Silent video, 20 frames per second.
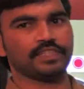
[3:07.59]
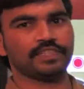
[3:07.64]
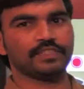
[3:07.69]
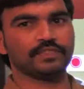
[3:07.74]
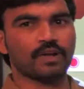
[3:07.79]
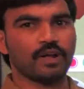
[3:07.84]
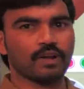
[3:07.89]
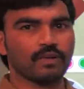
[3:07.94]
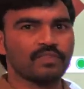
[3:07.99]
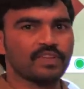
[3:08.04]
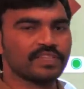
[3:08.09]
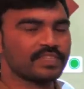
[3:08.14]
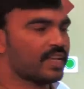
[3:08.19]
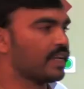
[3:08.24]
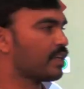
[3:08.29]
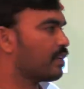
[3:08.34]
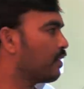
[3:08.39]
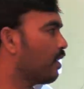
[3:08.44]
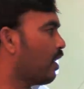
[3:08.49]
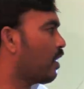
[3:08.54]
It is always
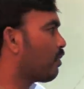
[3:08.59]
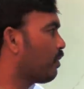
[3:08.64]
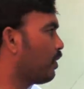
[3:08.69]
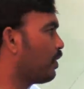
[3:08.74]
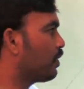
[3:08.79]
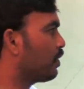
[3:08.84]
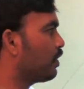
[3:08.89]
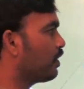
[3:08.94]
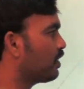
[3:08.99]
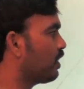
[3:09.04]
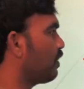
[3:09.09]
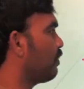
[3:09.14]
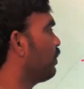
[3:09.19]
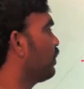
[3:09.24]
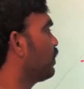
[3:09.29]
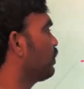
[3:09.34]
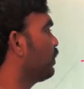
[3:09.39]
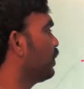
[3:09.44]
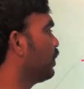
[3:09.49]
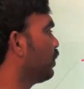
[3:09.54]
act normal to the
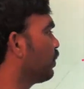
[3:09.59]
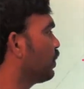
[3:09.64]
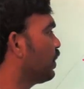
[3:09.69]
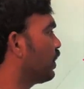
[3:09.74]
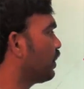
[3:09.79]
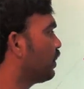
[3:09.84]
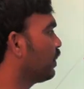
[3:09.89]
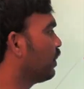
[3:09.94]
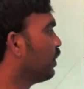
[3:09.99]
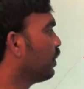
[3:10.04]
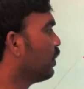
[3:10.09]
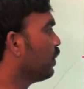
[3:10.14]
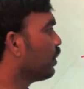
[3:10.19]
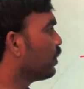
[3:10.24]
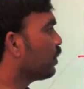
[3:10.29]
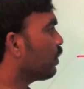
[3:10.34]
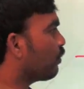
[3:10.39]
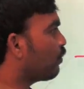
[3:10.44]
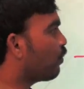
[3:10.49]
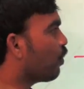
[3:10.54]
surface. We know that.
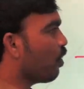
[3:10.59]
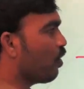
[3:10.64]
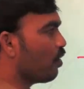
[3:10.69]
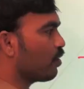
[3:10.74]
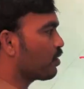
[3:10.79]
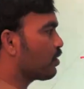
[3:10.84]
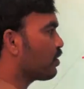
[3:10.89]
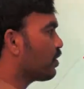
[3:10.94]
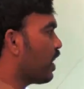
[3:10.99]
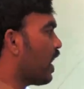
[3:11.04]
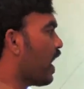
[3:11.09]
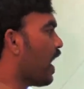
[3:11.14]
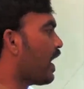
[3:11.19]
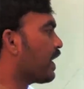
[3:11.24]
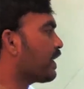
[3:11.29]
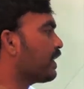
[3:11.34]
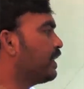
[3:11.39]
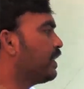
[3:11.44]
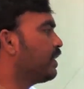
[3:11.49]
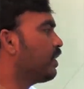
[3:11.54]
The force
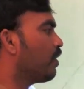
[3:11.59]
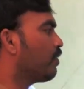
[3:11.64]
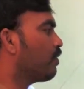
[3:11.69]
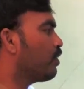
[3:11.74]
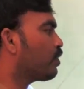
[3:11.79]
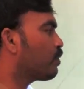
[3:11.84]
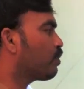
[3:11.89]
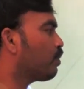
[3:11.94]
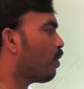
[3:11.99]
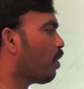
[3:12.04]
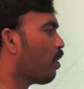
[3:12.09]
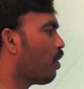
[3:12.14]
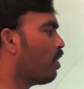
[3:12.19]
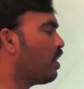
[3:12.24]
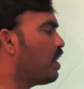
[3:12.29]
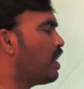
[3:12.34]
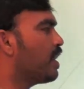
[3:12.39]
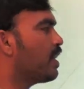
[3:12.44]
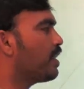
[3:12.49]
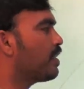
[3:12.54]
acting on this
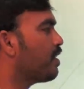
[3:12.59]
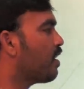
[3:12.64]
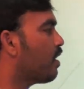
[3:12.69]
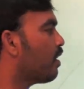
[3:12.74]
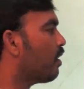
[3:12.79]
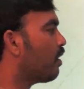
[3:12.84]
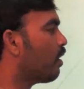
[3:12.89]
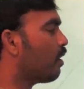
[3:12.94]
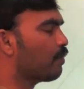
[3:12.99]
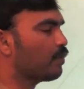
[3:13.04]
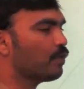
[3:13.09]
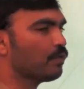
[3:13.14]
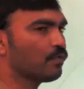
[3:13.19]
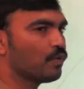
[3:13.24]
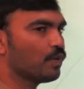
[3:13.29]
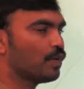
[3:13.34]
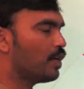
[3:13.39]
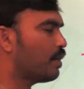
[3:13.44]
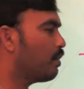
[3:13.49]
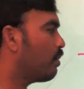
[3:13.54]
small area of the
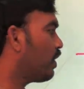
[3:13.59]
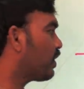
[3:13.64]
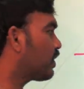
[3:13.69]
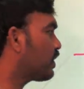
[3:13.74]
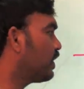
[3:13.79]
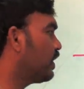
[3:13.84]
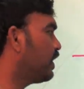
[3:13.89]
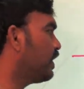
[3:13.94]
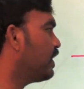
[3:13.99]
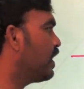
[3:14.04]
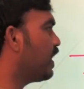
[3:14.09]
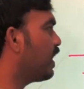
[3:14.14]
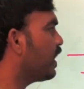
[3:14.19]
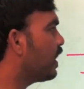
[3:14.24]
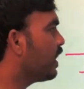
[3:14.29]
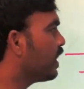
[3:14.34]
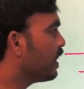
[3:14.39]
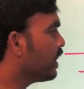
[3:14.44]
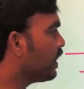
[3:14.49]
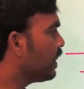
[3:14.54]
fluid mass
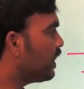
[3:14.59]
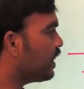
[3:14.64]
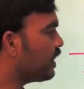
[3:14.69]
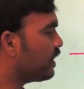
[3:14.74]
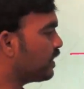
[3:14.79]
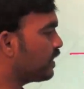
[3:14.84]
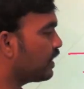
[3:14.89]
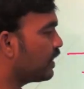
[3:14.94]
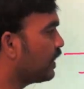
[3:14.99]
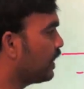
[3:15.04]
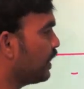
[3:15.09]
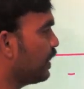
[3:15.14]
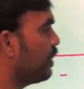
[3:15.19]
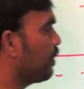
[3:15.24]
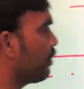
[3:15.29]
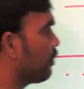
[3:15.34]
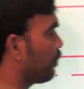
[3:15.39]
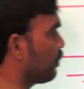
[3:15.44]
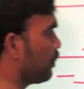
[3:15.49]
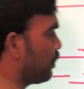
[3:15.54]
dA is
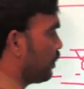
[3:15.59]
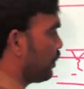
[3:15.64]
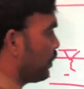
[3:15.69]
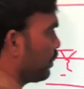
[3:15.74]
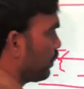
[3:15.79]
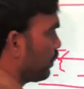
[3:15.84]
dF.